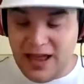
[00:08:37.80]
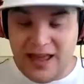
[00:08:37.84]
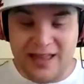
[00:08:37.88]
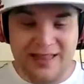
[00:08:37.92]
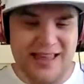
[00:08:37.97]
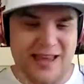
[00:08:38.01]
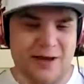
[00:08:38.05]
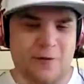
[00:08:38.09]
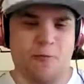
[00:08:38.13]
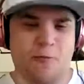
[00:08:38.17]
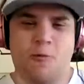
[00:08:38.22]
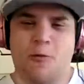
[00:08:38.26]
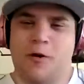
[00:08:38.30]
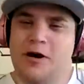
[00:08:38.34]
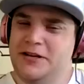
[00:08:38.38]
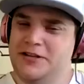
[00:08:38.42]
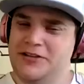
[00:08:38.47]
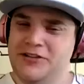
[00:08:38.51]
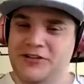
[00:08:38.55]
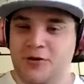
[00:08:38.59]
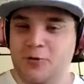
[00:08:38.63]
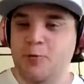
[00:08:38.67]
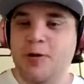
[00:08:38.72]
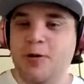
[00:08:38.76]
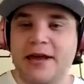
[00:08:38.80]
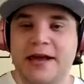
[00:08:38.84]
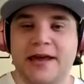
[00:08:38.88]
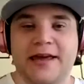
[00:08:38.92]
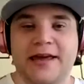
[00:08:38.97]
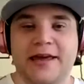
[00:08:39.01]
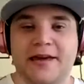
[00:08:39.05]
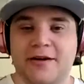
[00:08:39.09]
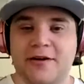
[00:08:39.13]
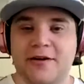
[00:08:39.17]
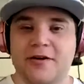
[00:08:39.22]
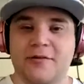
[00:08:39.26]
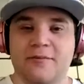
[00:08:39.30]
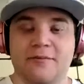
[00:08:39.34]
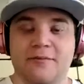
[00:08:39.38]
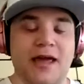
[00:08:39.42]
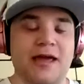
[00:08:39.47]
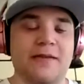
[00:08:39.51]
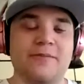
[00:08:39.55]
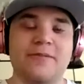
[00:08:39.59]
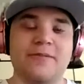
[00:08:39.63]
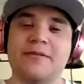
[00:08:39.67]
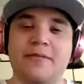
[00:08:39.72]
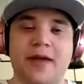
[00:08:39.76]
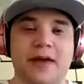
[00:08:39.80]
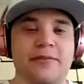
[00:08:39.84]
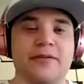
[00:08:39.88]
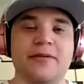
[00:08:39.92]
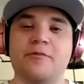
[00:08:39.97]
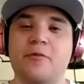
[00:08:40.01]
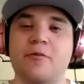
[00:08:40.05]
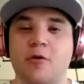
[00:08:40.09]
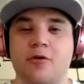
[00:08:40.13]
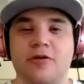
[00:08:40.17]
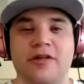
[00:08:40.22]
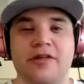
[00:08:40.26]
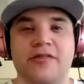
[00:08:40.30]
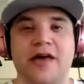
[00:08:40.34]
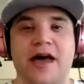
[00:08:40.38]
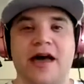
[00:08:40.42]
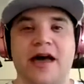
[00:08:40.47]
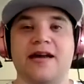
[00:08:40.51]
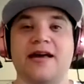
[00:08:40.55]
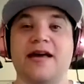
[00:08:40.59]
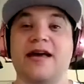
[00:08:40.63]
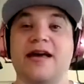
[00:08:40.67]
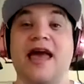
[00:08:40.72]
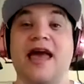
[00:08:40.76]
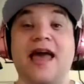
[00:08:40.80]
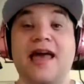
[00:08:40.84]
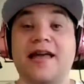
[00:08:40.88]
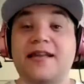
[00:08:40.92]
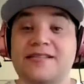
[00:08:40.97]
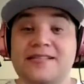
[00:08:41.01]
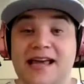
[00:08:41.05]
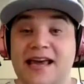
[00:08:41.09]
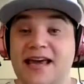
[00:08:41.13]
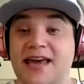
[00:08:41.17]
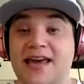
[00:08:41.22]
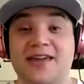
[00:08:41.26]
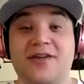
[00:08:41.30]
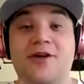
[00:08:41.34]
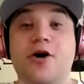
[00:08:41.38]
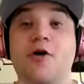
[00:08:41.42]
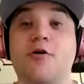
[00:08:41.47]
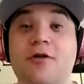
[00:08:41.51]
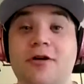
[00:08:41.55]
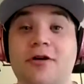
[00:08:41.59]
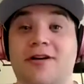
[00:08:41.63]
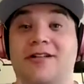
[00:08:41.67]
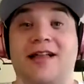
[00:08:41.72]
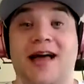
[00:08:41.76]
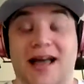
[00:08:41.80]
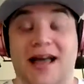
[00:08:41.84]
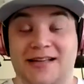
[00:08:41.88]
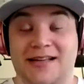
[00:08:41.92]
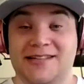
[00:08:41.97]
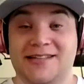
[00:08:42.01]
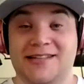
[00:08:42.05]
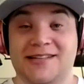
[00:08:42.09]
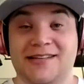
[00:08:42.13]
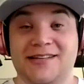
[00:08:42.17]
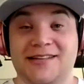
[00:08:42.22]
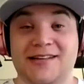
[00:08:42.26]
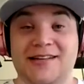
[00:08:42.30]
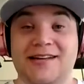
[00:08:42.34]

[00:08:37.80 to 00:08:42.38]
like once a week, maybe more than that, and take a yoga class.